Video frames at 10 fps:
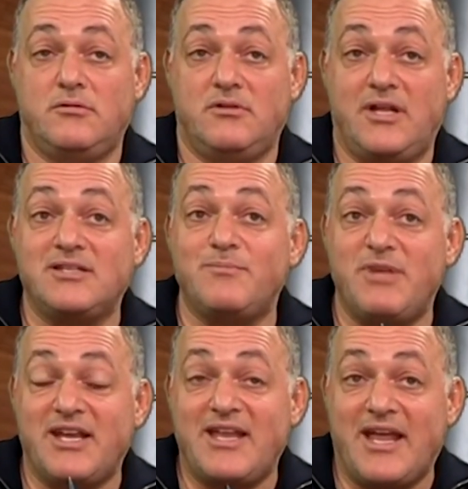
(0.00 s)
that's a
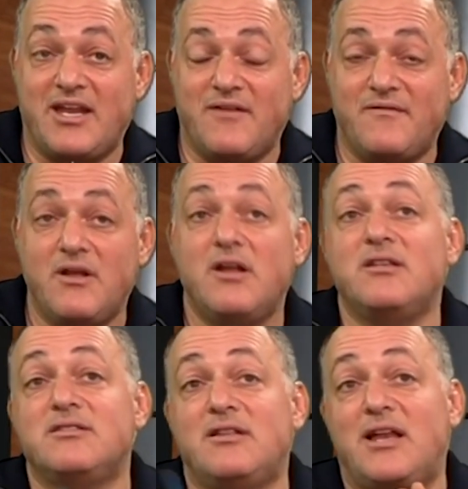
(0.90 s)
big negative.
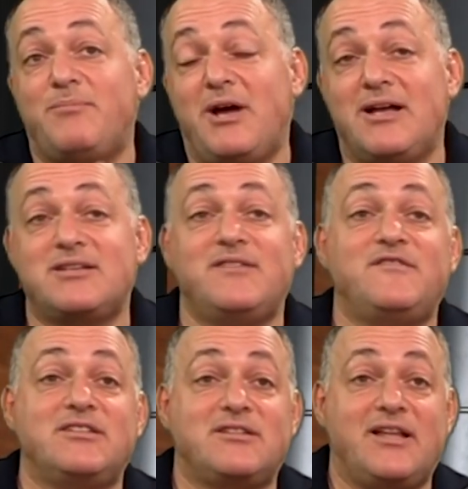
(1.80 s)
There's a lot of positive,
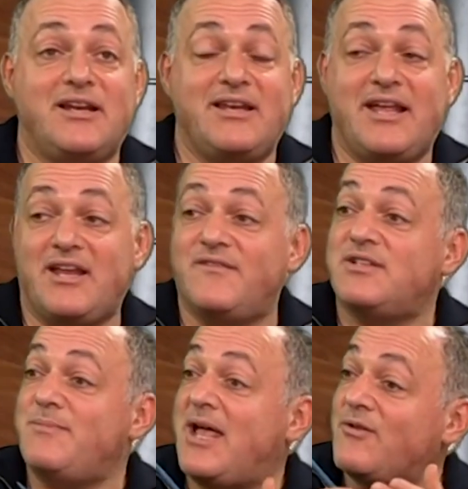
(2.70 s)
there's a lot of negative. As
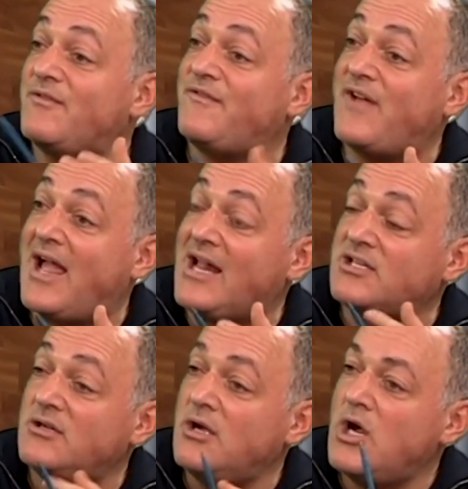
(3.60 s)
a matter of fact,
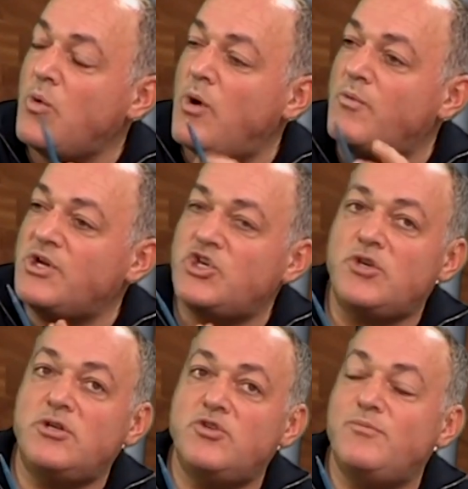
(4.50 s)
what we
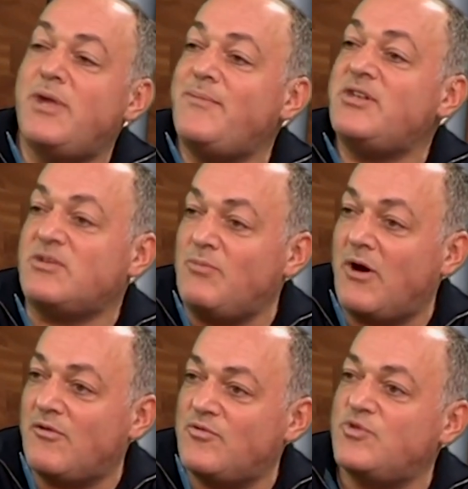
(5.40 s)
should do maybe
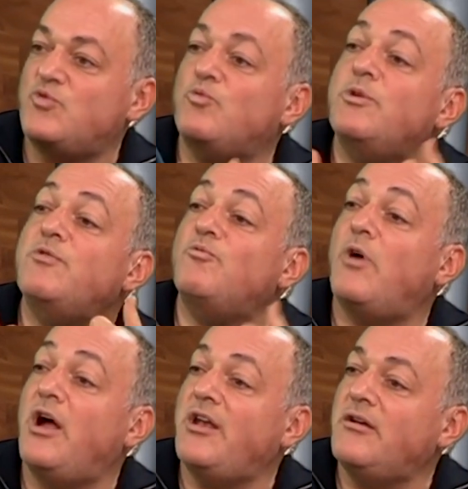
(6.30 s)
tomorrow is
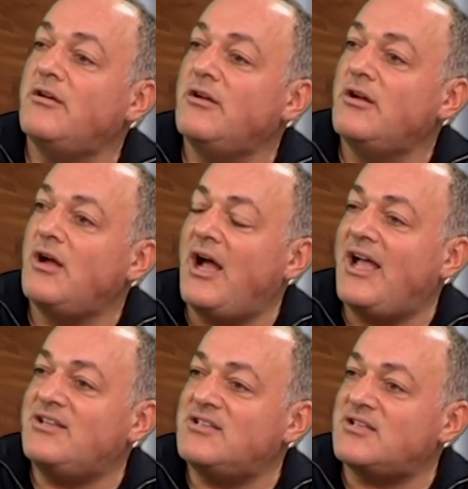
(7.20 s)
rerun, I
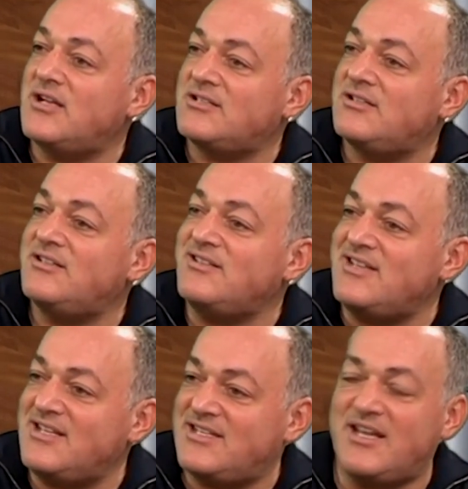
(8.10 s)
had discussed it in
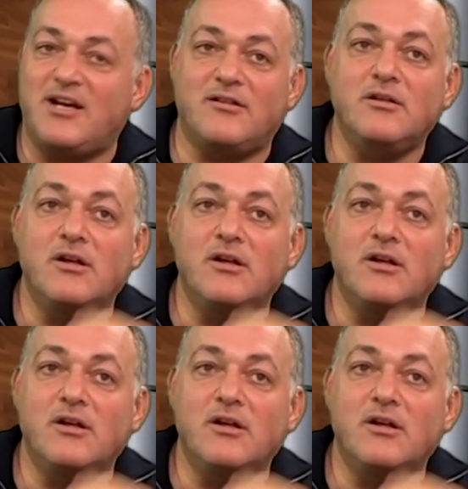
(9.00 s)
detail,